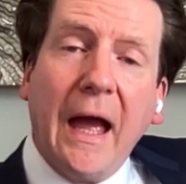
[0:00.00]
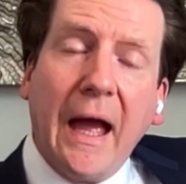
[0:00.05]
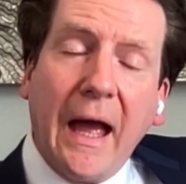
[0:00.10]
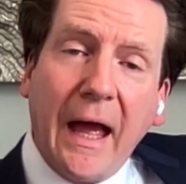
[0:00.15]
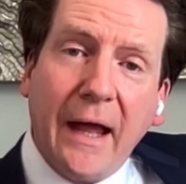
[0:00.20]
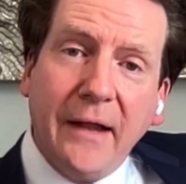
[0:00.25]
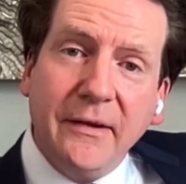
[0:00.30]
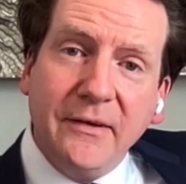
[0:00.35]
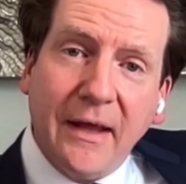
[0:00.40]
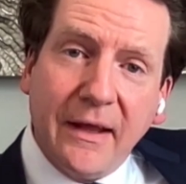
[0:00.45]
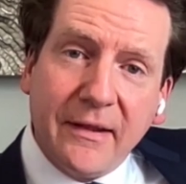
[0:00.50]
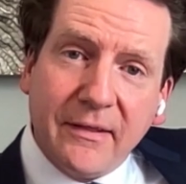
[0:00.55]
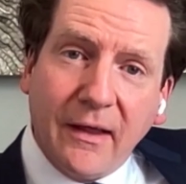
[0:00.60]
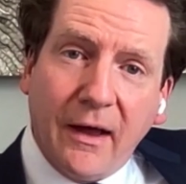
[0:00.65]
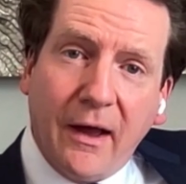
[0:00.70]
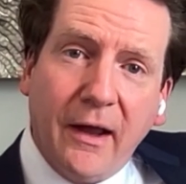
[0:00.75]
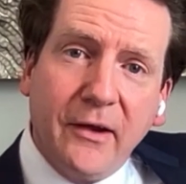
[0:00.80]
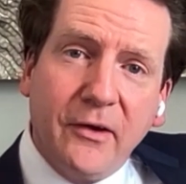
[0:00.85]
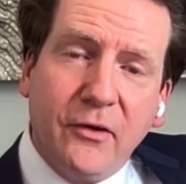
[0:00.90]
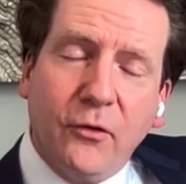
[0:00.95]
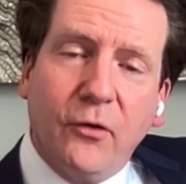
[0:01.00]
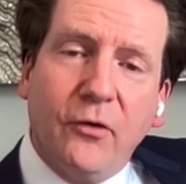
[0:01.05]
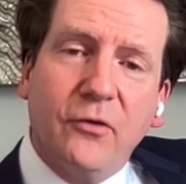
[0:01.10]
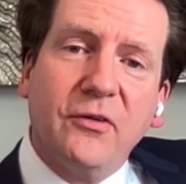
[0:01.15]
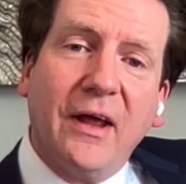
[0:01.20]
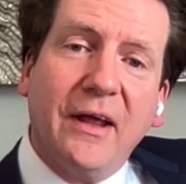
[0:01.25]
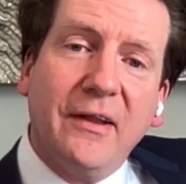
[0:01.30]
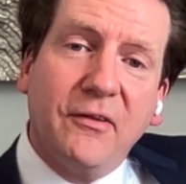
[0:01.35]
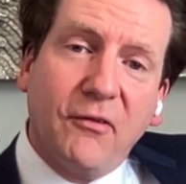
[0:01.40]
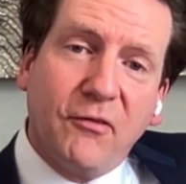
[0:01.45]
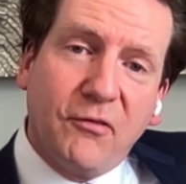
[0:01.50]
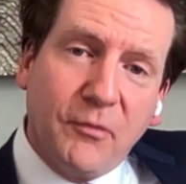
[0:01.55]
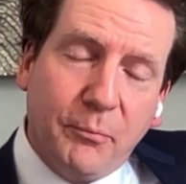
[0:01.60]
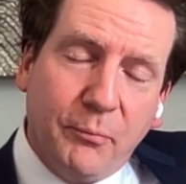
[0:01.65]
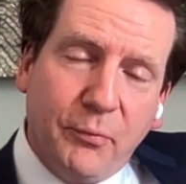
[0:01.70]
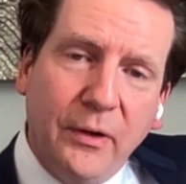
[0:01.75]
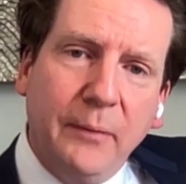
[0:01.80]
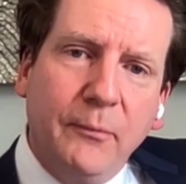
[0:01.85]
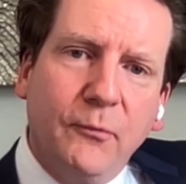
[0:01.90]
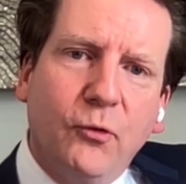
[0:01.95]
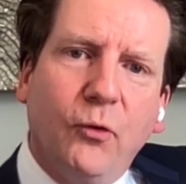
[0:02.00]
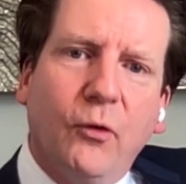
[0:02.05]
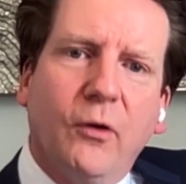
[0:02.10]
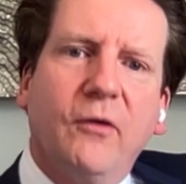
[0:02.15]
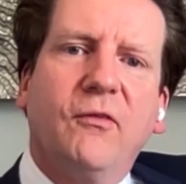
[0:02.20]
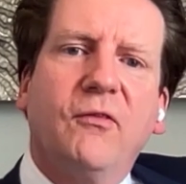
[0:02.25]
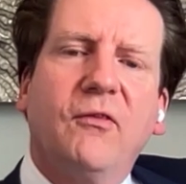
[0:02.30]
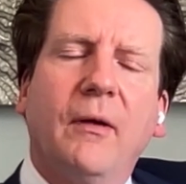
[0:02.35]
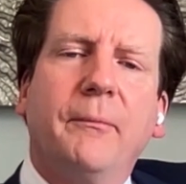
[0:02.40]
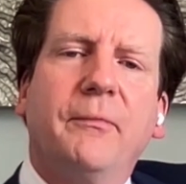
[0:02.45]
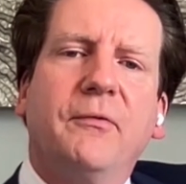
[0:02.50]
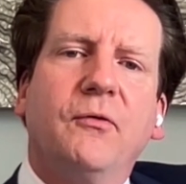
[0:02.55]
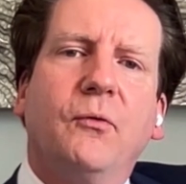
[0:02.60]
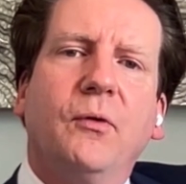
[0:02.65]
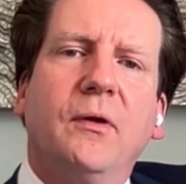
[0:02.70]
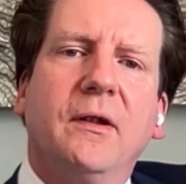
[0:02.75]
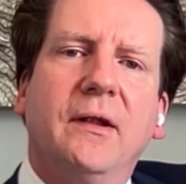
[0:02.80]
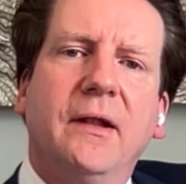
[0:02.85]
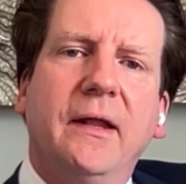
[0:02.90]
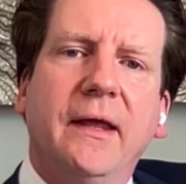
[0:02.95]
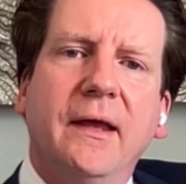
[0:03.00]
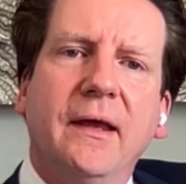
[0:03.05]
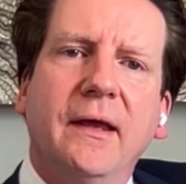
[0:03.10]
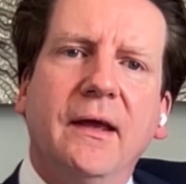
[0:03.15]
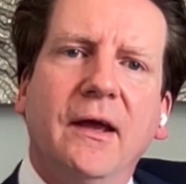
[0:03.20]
And yet the High Court and the Supreme Court subsequently